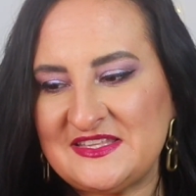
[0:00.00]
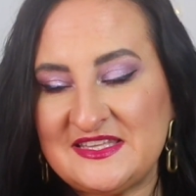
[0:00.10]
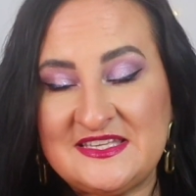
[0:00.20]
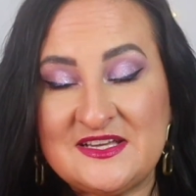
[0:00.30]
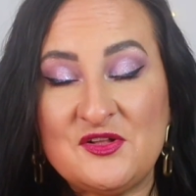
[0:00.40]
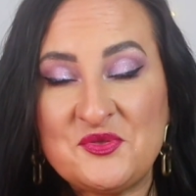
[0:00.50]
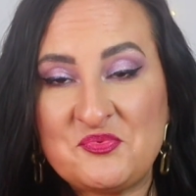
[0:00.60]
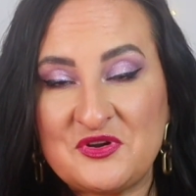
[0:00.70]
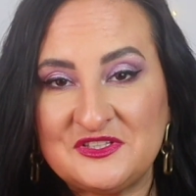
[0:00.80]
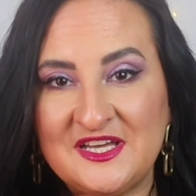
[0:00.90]
These are all the
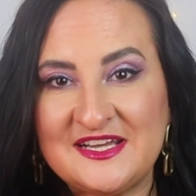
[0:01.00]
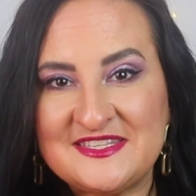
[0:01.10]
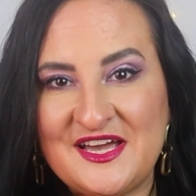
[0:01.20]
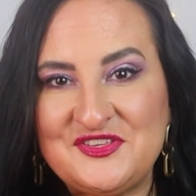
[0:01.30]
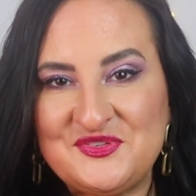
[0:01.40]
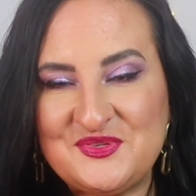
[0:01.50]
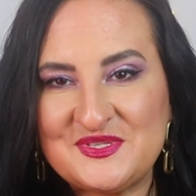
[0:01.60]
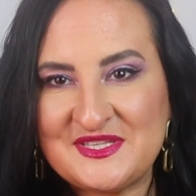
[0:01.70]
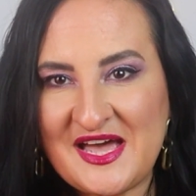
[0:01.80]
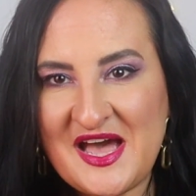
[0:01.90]
products I
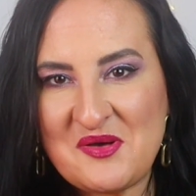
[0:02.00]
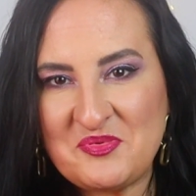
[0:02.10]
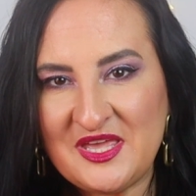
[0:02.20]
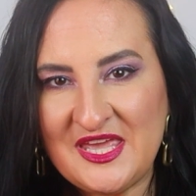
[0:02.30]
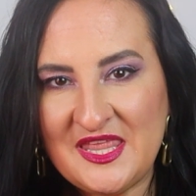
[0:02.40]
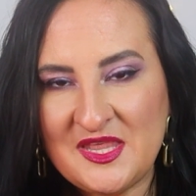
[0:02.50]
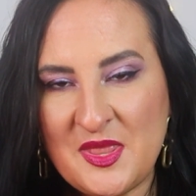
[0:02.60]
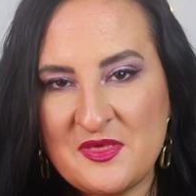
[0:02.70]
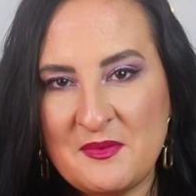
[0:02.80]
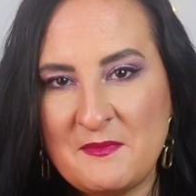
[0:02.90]
used up in
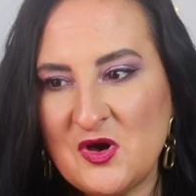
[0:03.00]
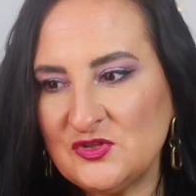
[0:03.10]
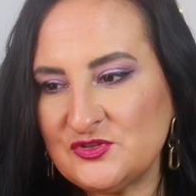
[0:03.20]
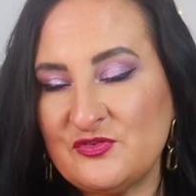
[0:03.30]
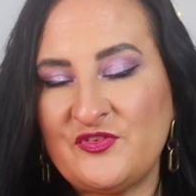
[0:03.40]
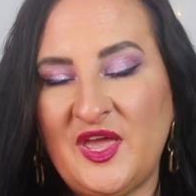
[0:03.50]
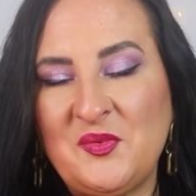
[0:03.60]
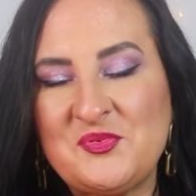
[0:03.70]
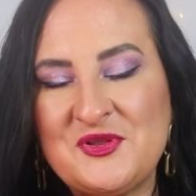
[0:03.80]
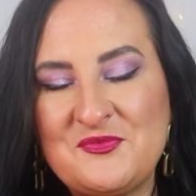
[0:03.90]
the month of
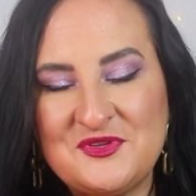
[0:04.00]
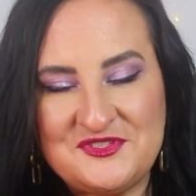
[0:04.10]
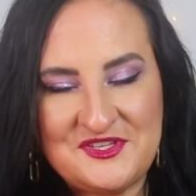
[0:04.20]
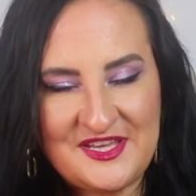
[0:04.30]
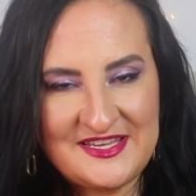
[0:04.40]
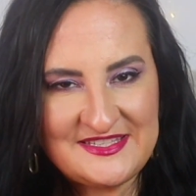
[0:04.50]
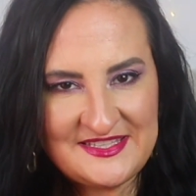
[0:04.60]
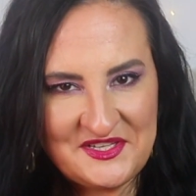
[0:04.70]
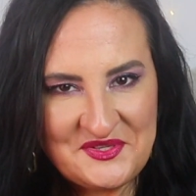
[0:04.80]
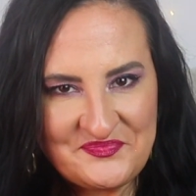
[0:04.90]
April. What do you guys
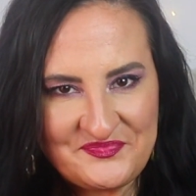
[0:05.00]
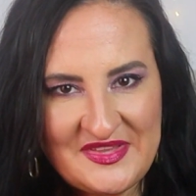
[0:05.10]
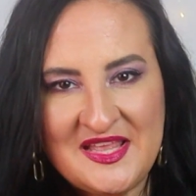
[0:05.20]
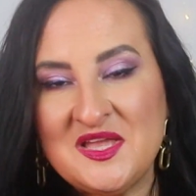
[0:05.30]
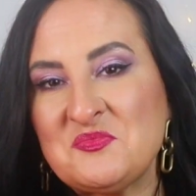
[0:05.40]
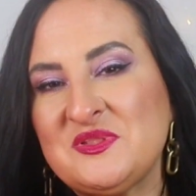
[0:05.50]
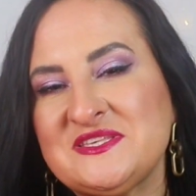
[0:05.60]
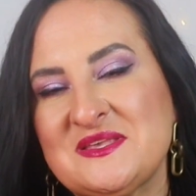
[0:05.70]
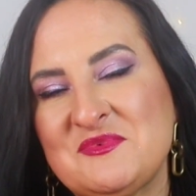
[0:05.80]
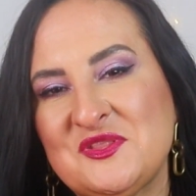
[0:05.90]
think? Please
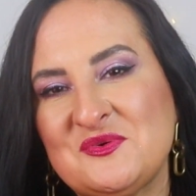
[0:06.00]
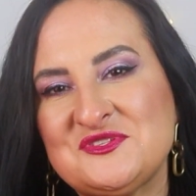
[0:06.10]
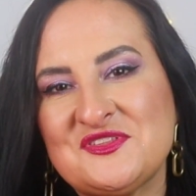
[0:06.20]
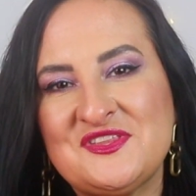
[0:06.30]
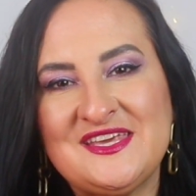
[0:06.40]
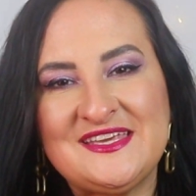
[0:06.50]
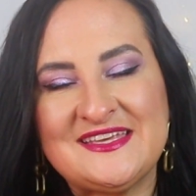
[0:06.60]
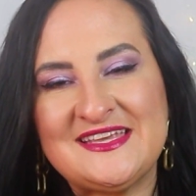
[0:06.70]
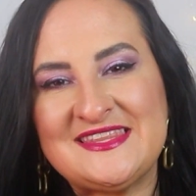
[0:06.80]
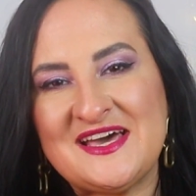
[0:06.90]
let me know what you think
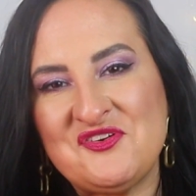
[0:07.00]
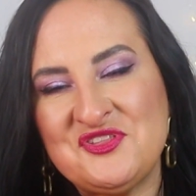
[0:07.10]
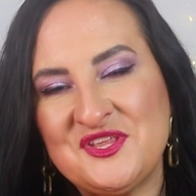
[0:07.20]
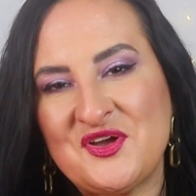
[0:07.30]
down in the